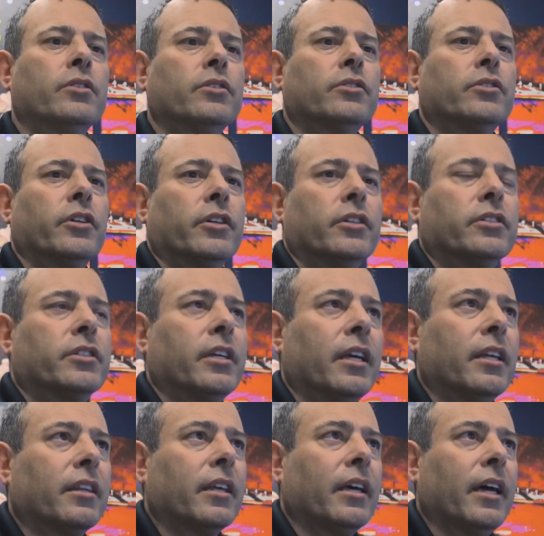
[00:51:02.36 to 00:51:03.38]
So you
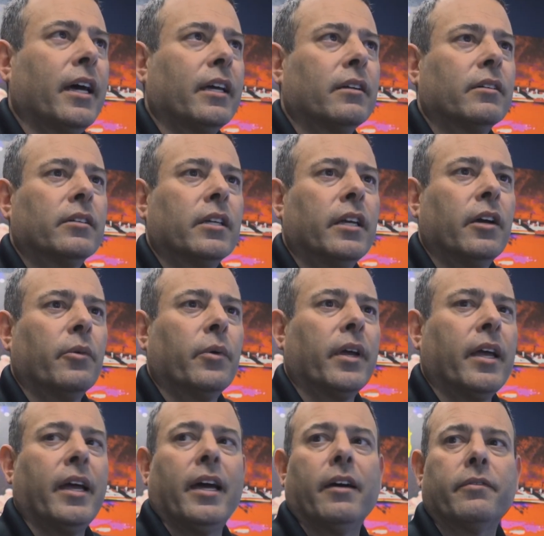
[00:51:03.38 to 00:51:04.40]
see that here we
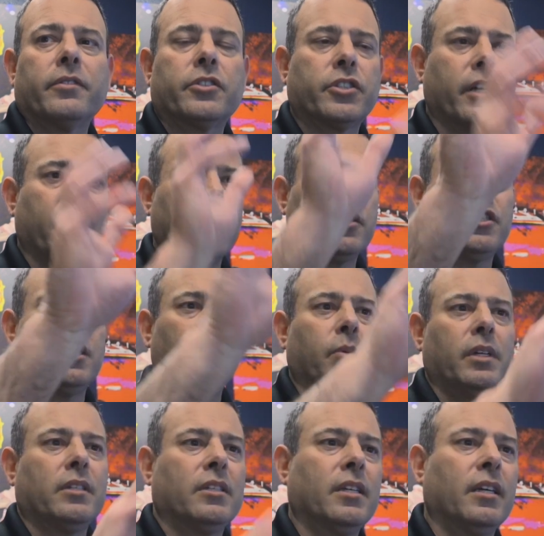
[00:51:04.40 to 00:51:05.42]
have
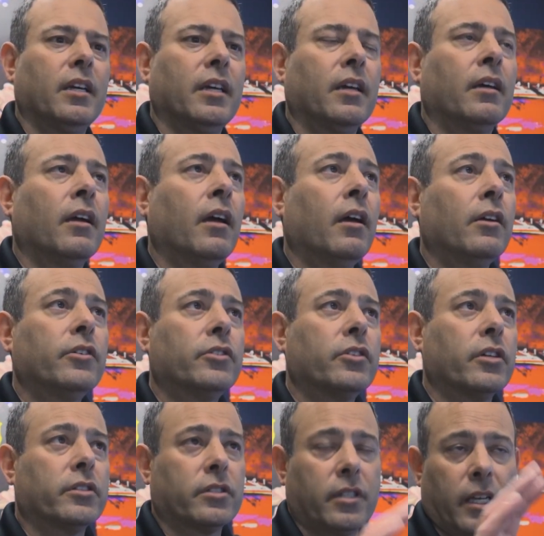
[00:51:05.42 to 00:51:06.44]
ChatGPT,
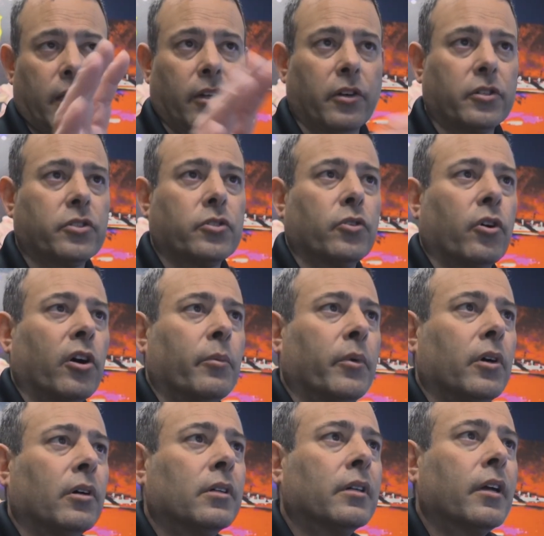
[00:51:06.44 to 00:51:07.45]
just it looks
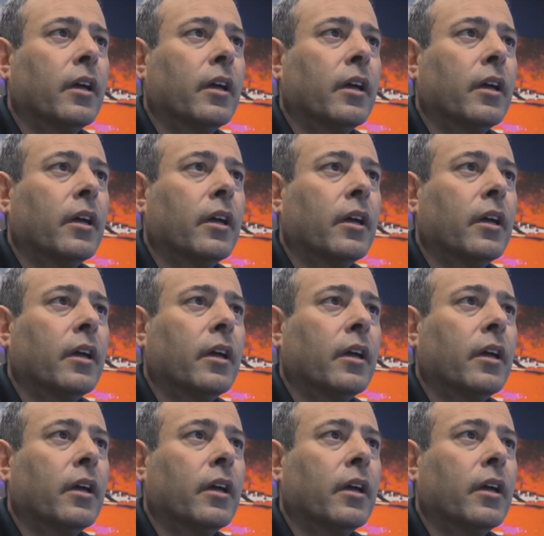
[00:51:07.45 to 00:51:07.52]
normal,